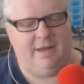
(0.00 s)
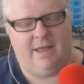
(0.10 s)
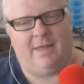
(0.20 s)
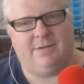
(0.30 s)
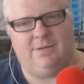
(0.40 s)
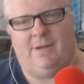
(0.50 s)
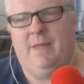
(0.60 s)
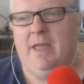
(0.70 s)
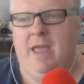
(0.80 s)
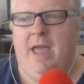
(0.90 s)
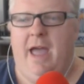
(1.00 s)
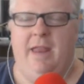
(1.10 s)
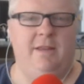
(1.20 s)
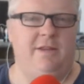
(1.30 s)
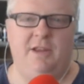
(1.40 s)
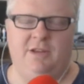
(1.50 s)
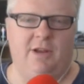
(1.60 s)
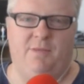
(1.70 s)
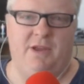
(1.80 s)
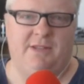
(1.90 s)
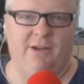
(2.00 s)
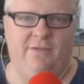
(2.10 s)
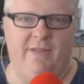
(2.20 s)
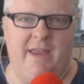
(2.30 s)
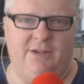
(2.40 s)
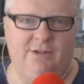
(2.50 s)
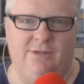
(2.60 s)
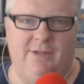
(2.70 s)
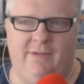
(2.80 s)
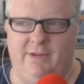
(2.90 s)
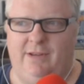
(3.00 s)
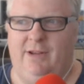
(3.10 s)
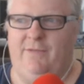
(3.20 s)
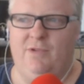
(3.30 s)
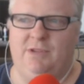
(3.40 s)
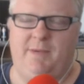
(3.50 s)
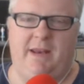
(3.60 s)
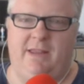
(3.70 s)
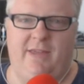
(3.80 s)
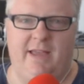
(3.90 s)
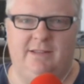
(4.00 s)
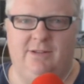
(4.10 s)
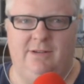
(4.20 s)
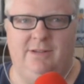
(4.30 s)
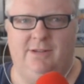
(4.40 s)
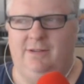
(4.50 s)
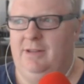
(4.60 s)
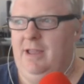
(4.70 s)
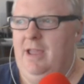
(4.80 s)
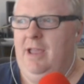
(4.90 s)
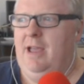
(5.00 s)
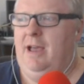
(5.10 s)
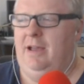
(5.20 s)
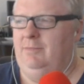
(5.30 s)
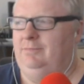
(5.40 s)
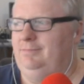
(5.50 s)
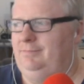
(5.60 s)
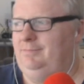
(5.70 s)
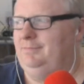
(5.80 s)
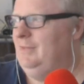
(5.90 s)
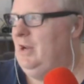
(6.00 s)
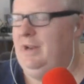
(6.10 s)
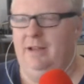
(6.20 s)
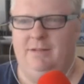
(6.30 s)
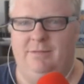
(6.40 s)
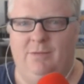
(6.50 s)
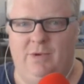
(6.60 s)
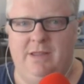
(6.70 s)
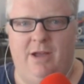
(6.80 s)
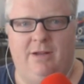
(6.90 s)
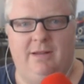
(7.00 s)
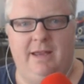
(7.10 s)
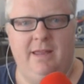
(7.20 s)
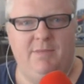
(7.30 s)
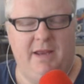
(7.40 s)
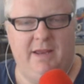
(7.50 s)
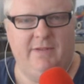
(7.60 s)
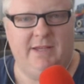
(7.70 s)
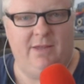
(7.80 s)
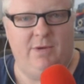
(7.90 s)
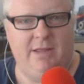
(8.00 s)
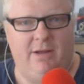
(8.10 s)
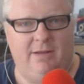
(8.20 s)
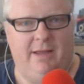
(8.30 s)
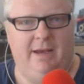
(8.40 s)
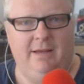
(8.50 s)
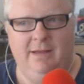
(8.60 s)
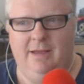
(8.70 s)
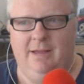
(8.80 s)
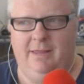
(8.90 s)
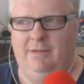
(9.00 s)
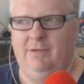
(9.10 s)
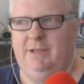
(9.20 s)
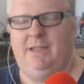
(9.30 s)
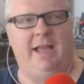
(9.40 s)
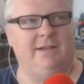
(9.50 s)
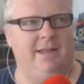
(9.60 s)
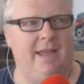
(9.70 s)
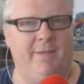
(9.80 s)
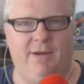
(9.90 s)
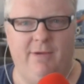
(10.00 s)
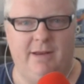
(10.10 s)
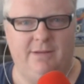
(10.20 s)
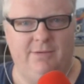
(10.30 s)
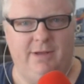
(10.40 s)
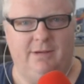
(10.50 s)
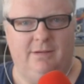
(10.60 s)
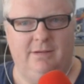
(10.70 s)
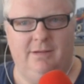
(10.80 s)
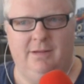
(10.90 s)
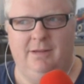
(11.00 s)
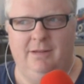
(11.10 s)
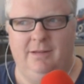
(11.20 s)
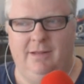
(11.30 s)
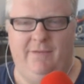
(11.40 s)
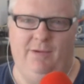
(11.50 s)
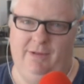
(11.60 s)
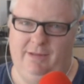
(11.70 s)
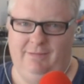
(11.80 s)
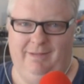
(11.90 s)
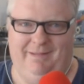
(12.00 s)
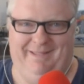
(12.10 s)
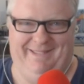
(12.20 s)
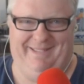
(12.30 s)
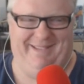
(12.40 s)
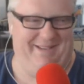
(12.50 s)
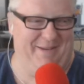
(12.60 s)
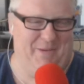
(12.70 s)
Yeah, that's right. And you just got to put yourself in their shoes, haven't you? Like if you're spending $1,000 on, I don't know, window cleaning, but you never see the window cleaner. You think, well, is he actually coming around and doing it? Yeah. Is the windows clean?